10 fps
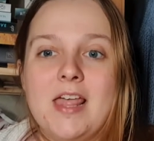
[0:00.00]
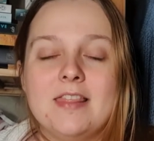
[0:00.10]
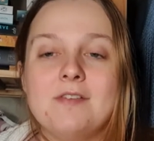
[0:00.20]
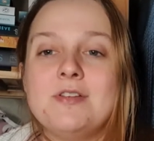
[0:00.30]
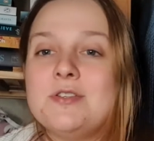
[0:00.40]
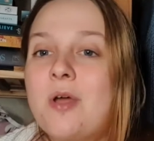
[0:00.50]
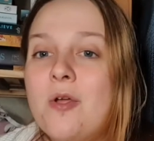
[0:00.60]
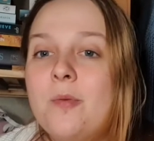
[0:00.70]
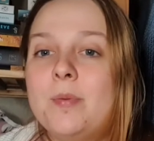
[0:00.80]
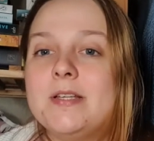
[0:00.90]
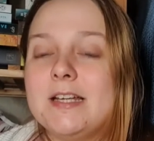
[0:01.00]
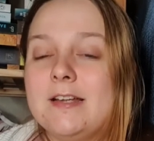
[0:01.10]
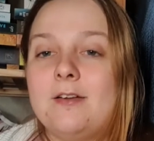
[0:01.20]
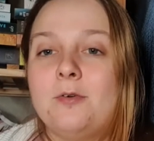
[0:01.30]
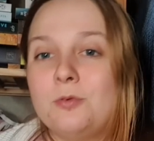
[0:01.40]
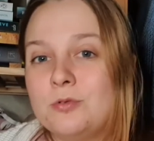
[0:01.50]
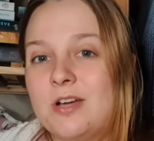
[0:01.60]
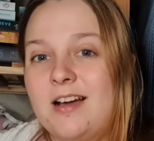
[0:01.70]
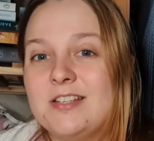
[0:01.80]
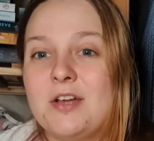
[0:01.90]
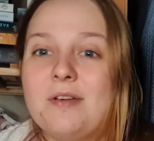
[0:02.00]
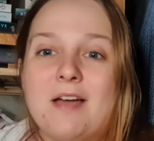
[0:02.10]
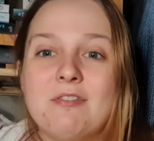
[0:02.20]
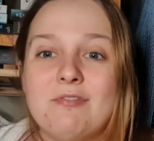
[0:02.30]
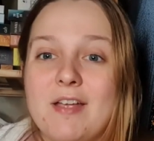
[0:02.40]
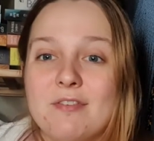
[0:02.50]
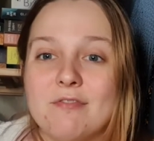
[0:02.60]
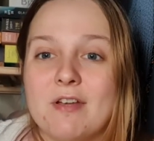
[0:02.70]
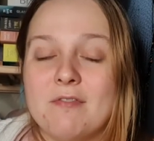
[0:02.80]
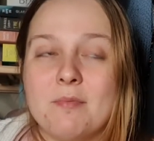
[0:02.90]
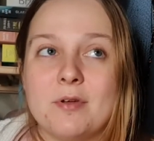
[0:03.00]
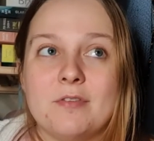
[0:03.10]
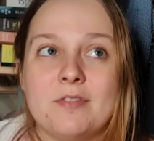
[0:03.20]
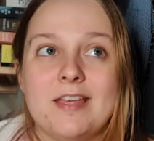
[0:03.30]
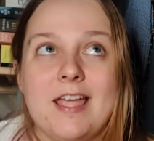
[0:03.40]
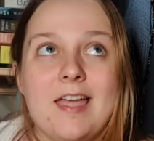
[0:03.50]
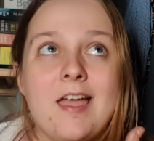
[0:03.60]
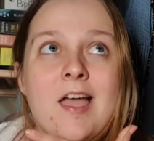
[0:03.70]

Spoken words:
They're in no particular order. I don't have a favourite book of the year.